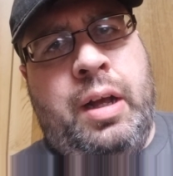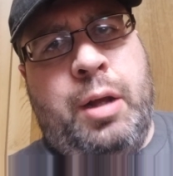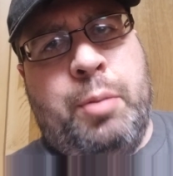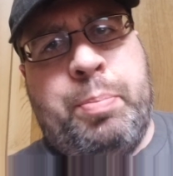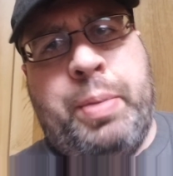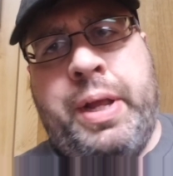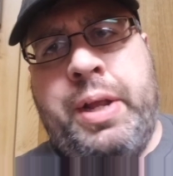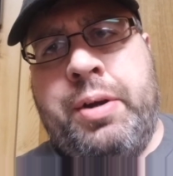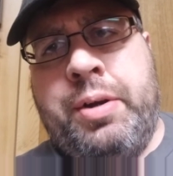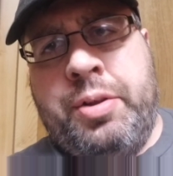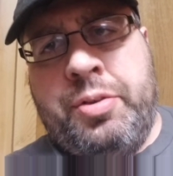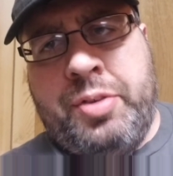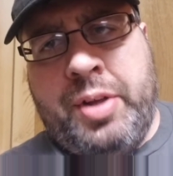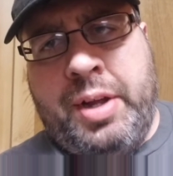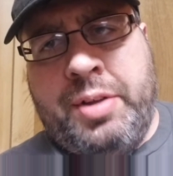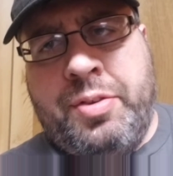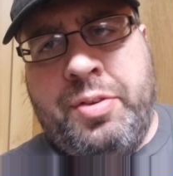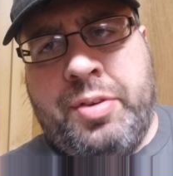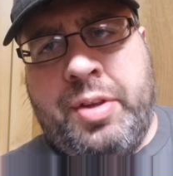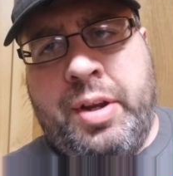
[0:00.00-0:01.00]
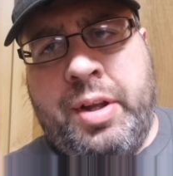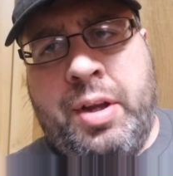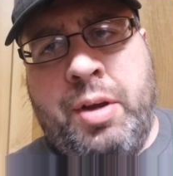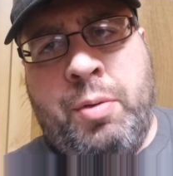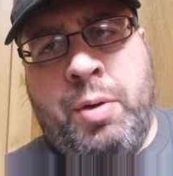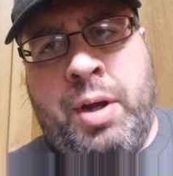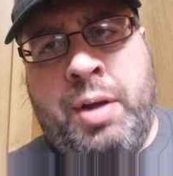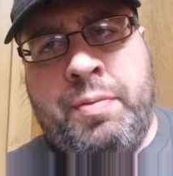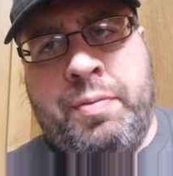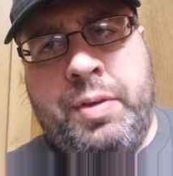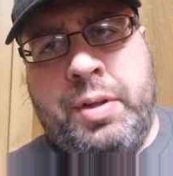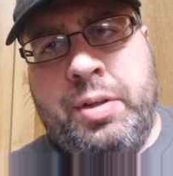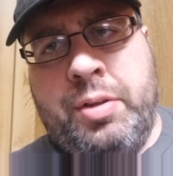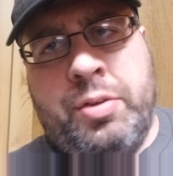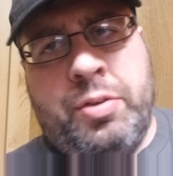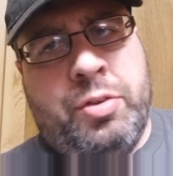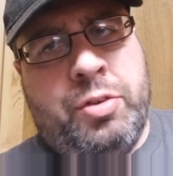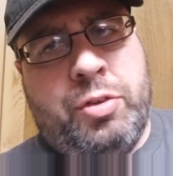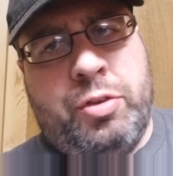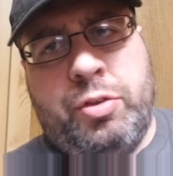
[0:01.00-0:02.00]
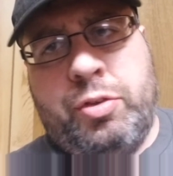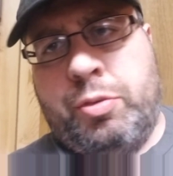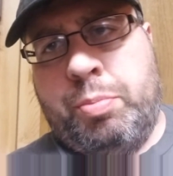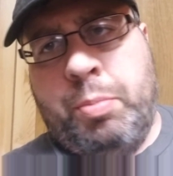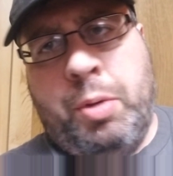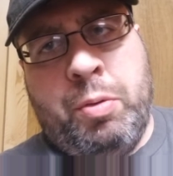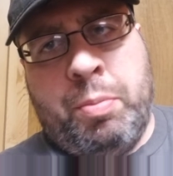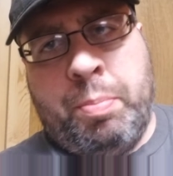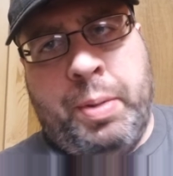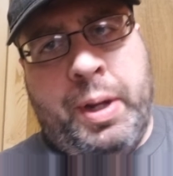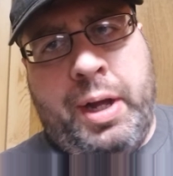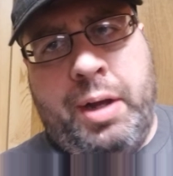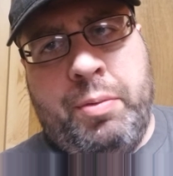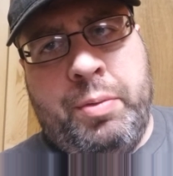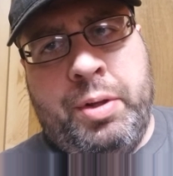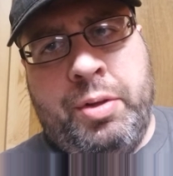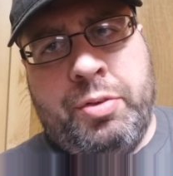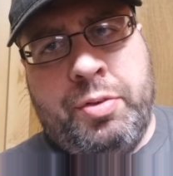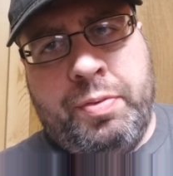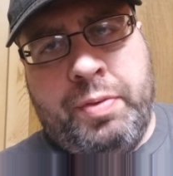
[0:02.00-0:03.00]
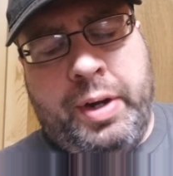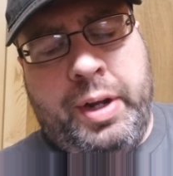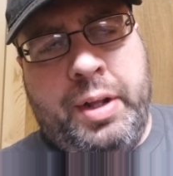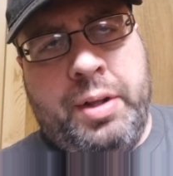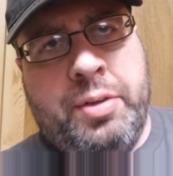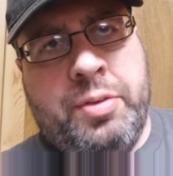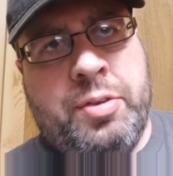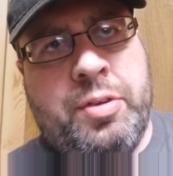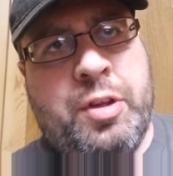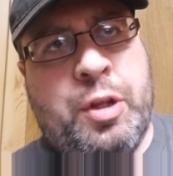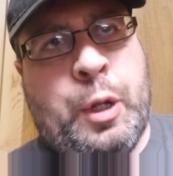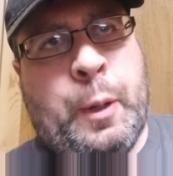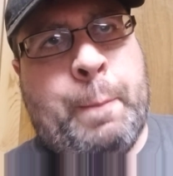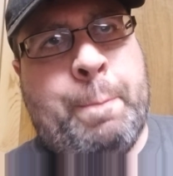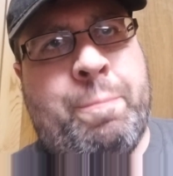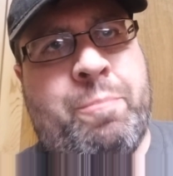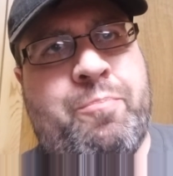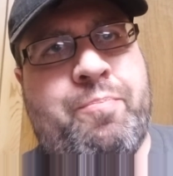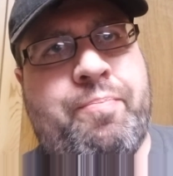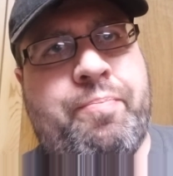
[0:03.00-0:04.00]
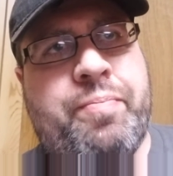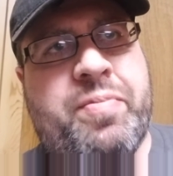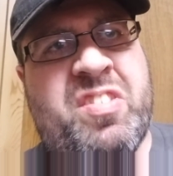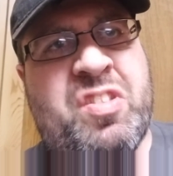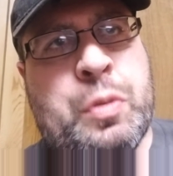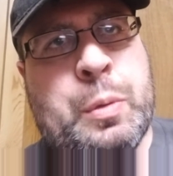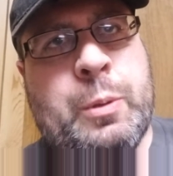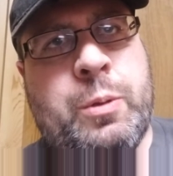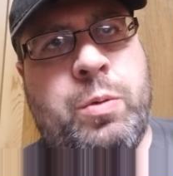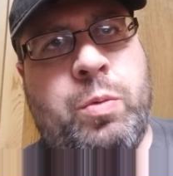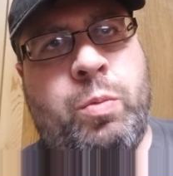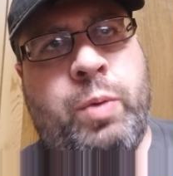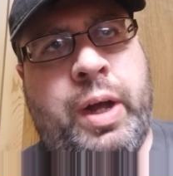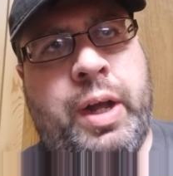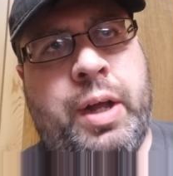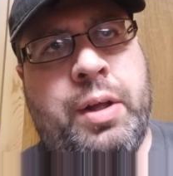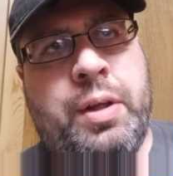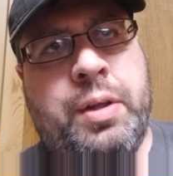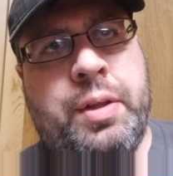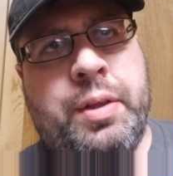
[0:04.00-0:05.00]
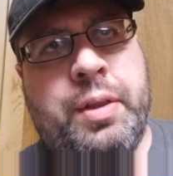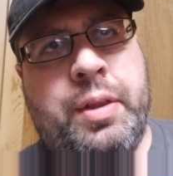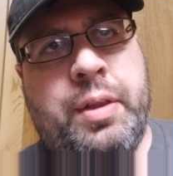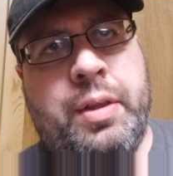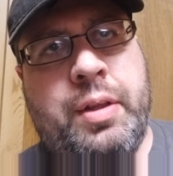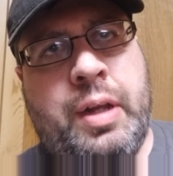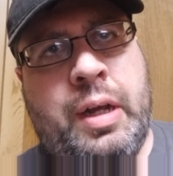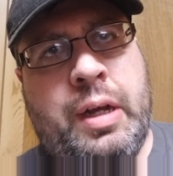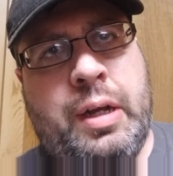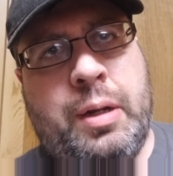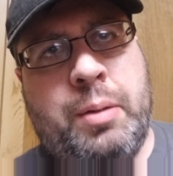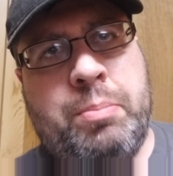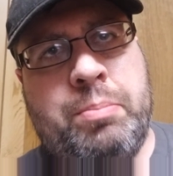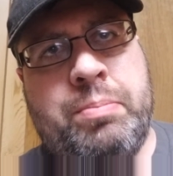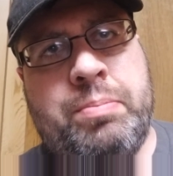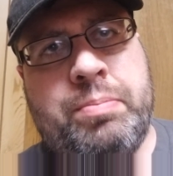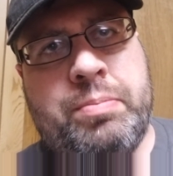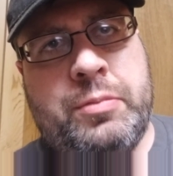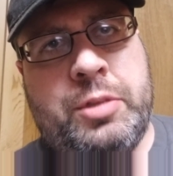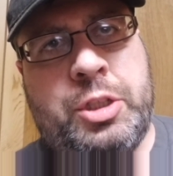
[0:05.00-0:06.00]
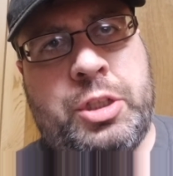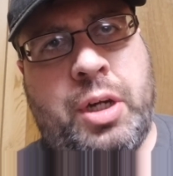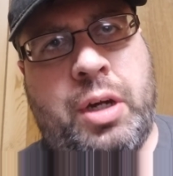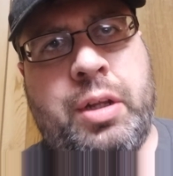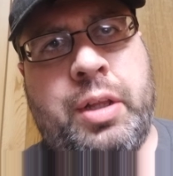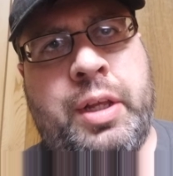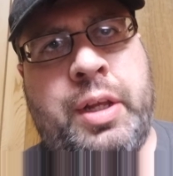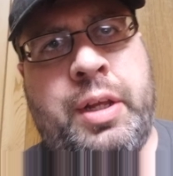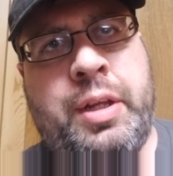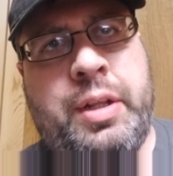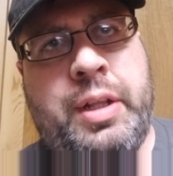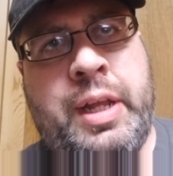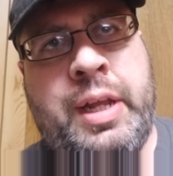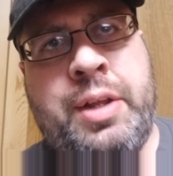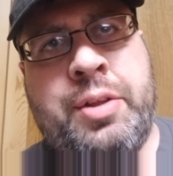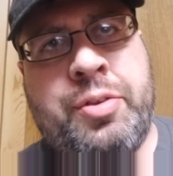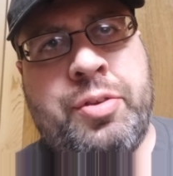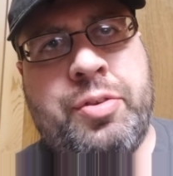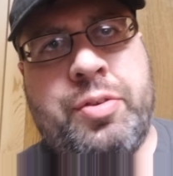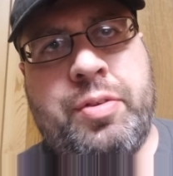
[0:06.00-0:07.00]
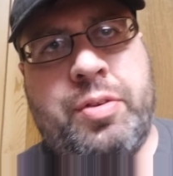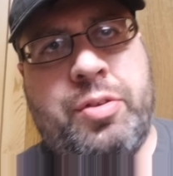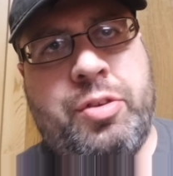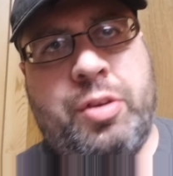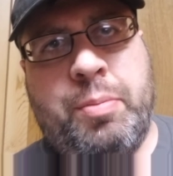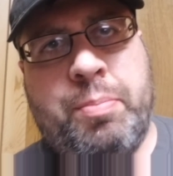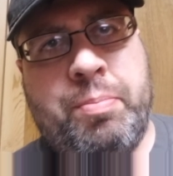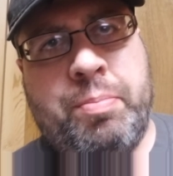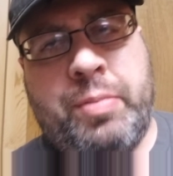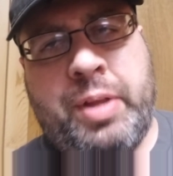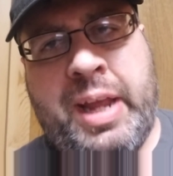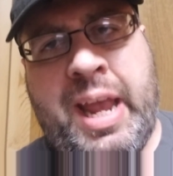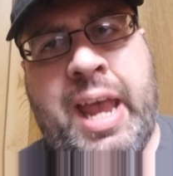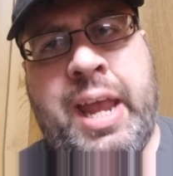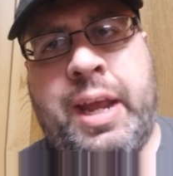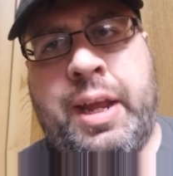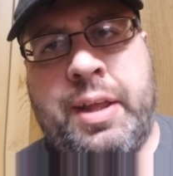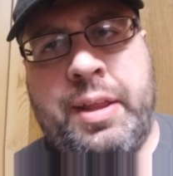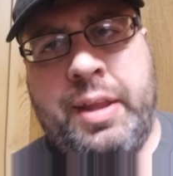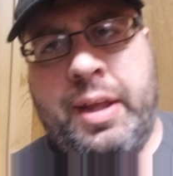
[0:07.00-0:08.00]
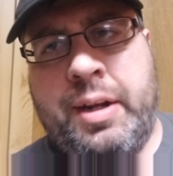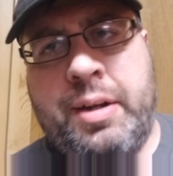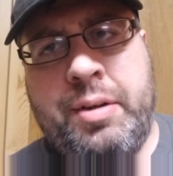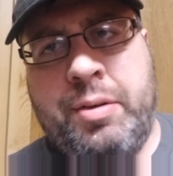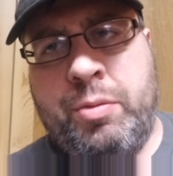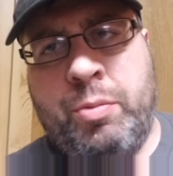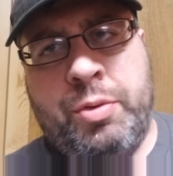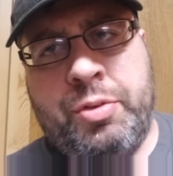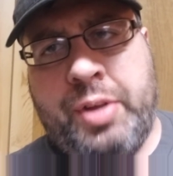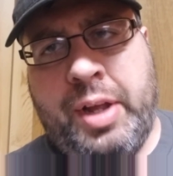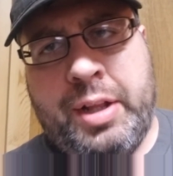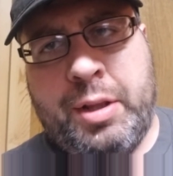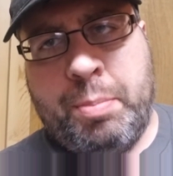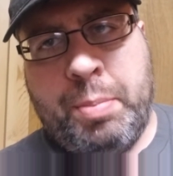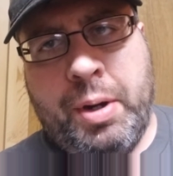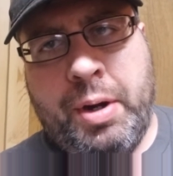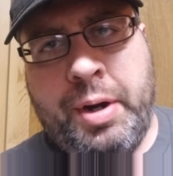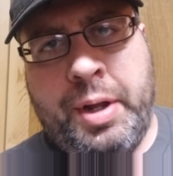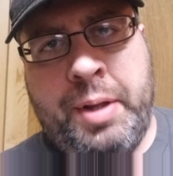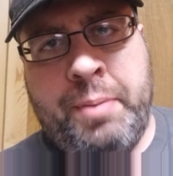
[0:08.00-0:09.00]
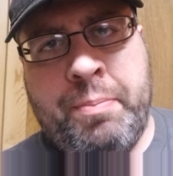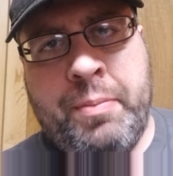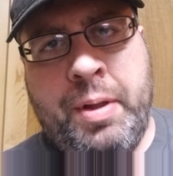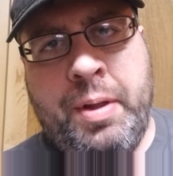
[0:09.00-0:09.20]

Peter decides he's going to go off and smoke pot with his friends while Charlie eats some cake that was at the party.